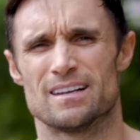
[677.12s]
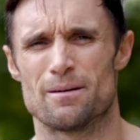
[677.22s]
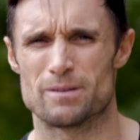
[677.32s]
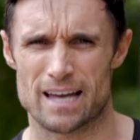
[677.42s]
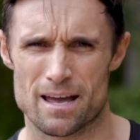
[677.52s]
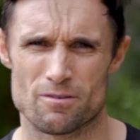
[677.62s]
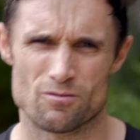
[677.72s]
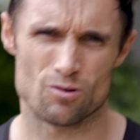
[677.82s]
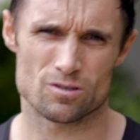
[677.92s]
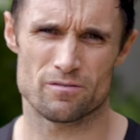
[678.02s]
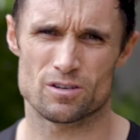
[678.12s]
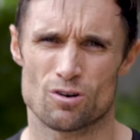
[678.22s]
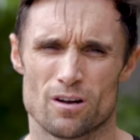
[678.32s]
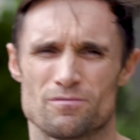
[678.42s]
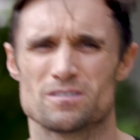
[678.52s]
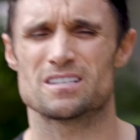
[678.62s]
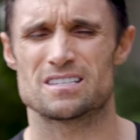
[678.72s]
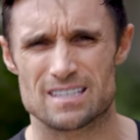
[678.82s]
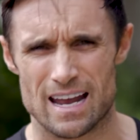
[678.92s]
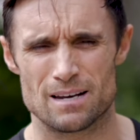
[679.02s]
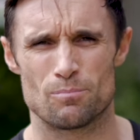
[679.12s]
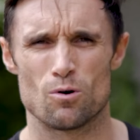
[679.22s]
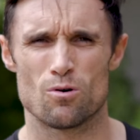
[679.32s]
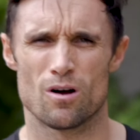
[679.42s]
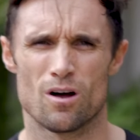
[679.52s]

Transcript: the name of the game, of course, if you're trying to have sustainable,